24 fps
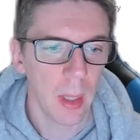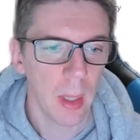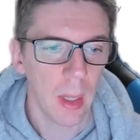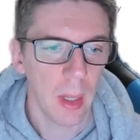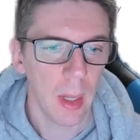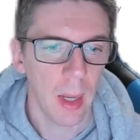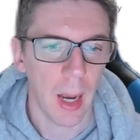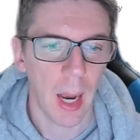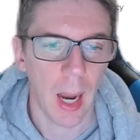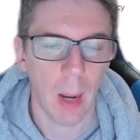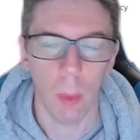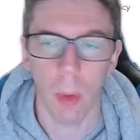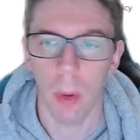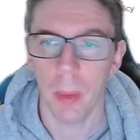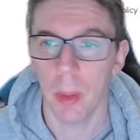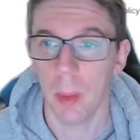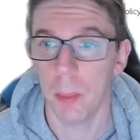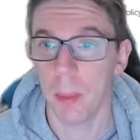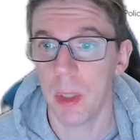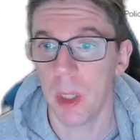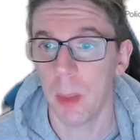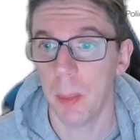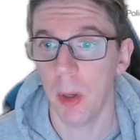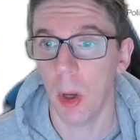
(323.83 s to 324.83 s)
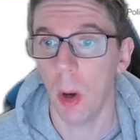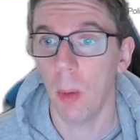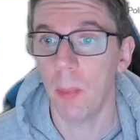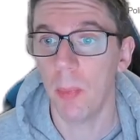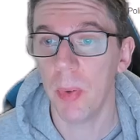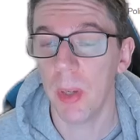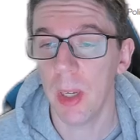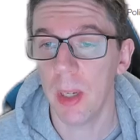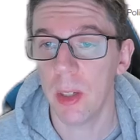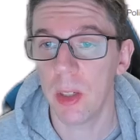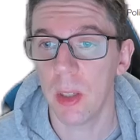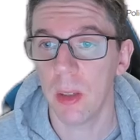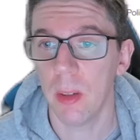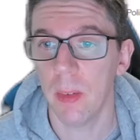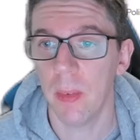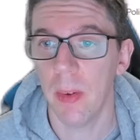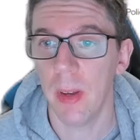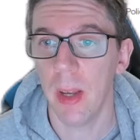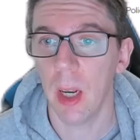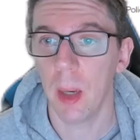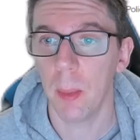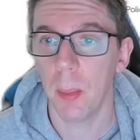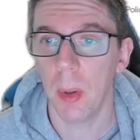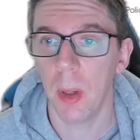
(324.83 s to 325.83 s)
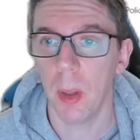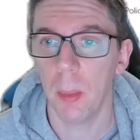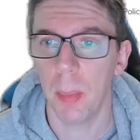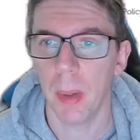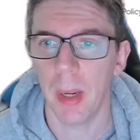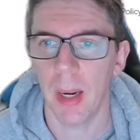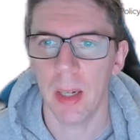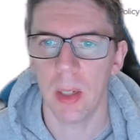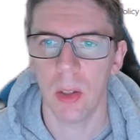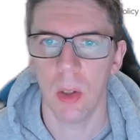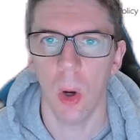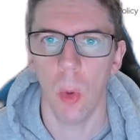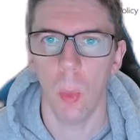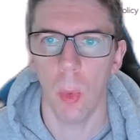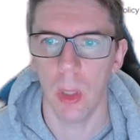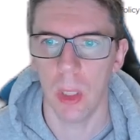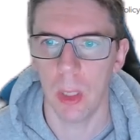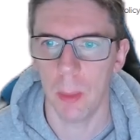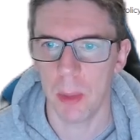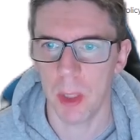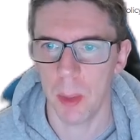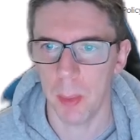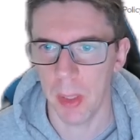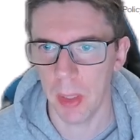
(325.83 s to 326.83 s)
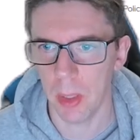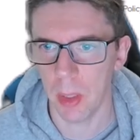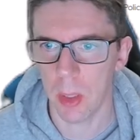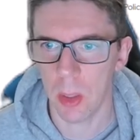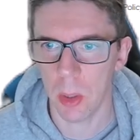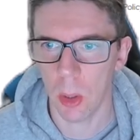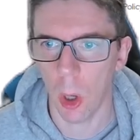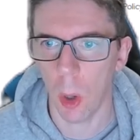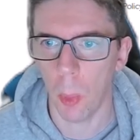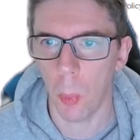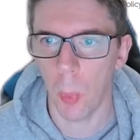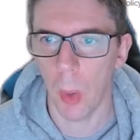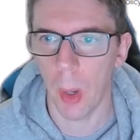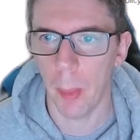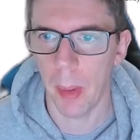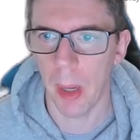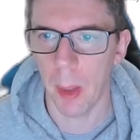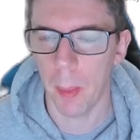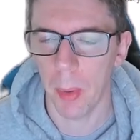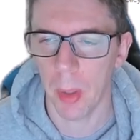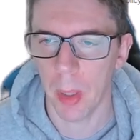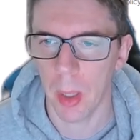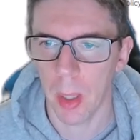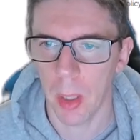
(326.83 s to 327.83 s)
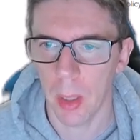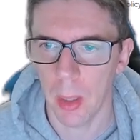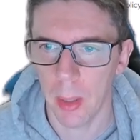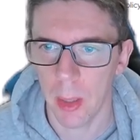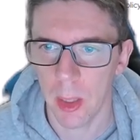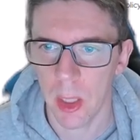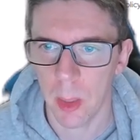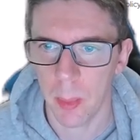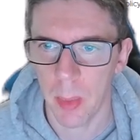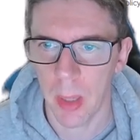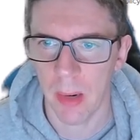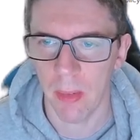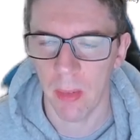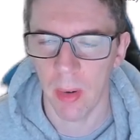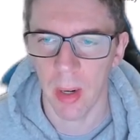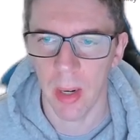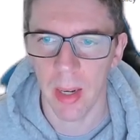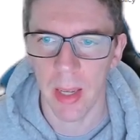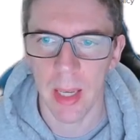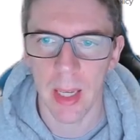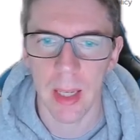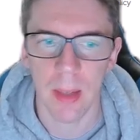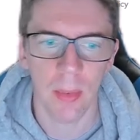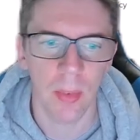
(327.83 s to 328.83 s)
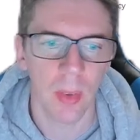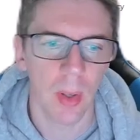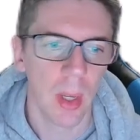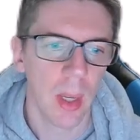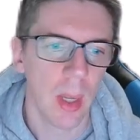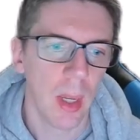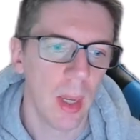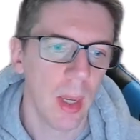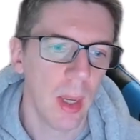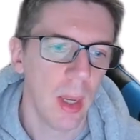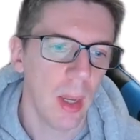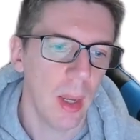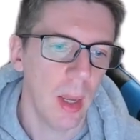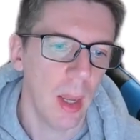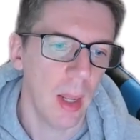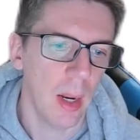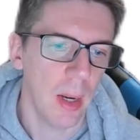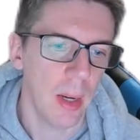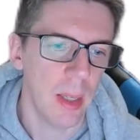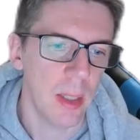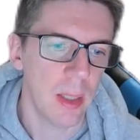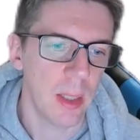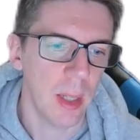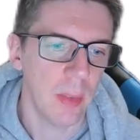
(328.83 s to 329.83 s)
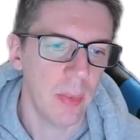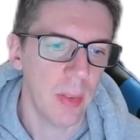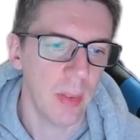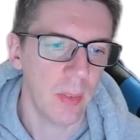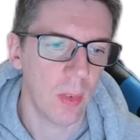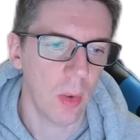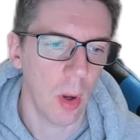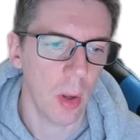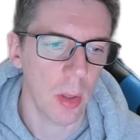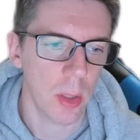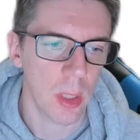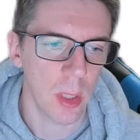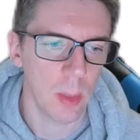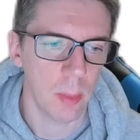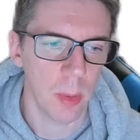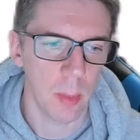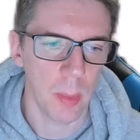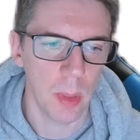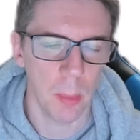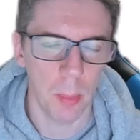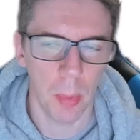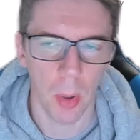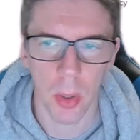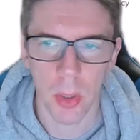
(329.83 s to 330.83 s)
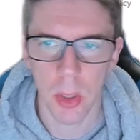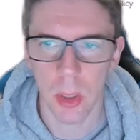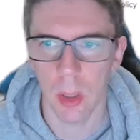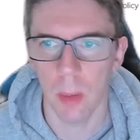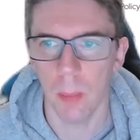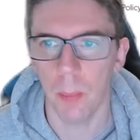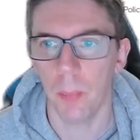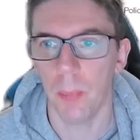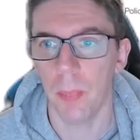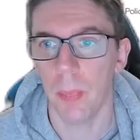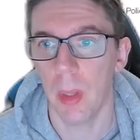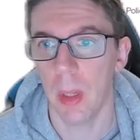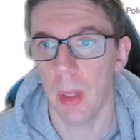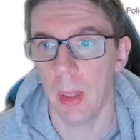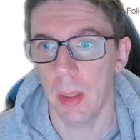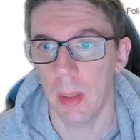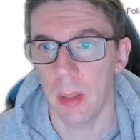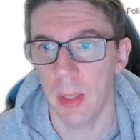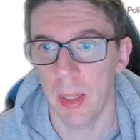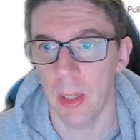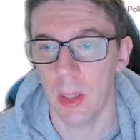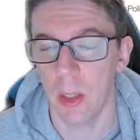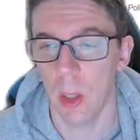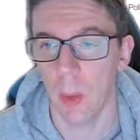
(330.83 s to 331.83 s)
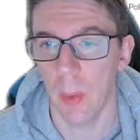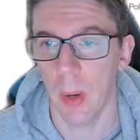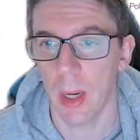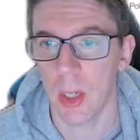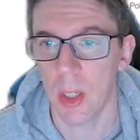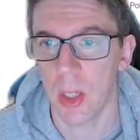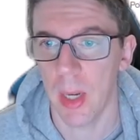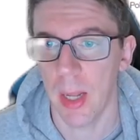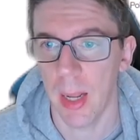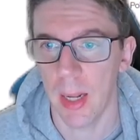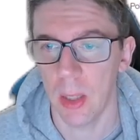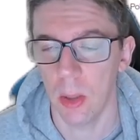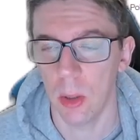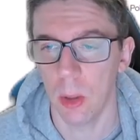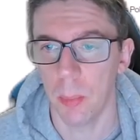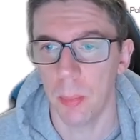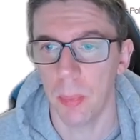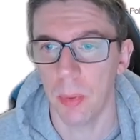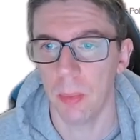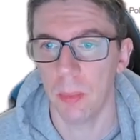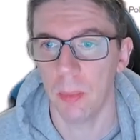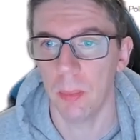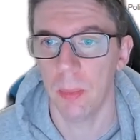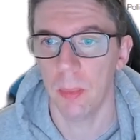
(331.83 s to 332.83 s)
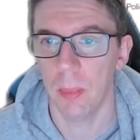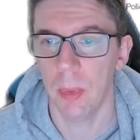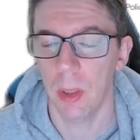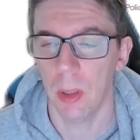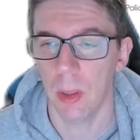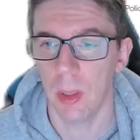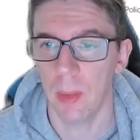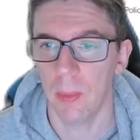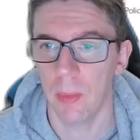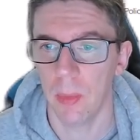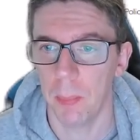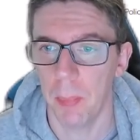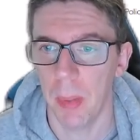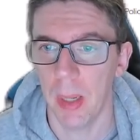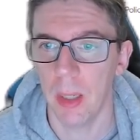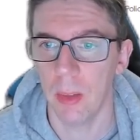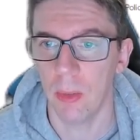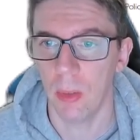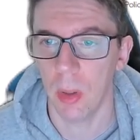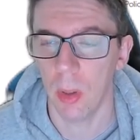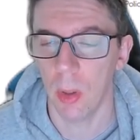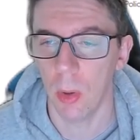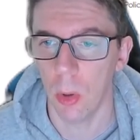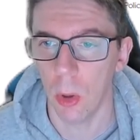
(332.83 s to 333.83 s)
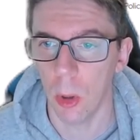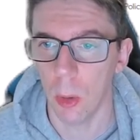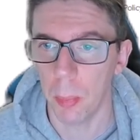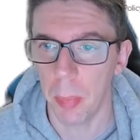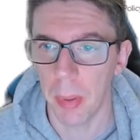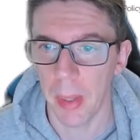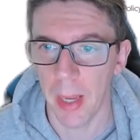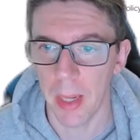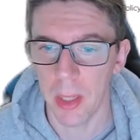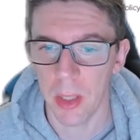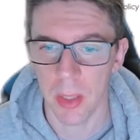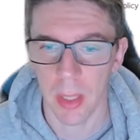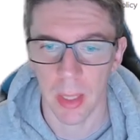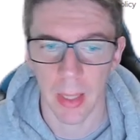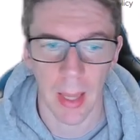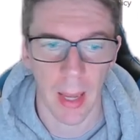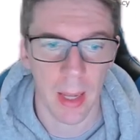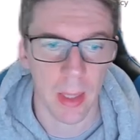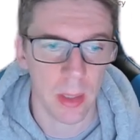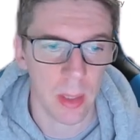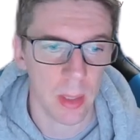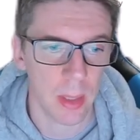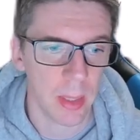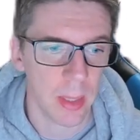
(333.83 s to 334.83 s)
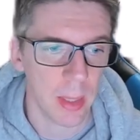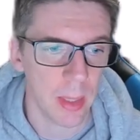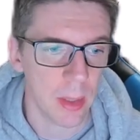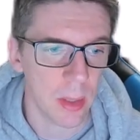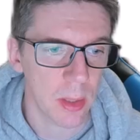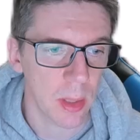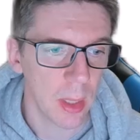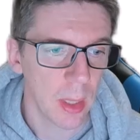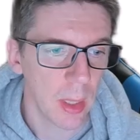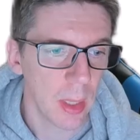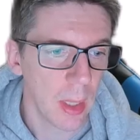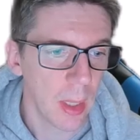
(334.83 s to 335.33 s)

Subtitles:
I want them to be obvious and available, but I don't want them to be at the top where people are going to disappear and leave. At least if they've got to them from the bottom, they do actually end up, they've been through the whole page to get to these.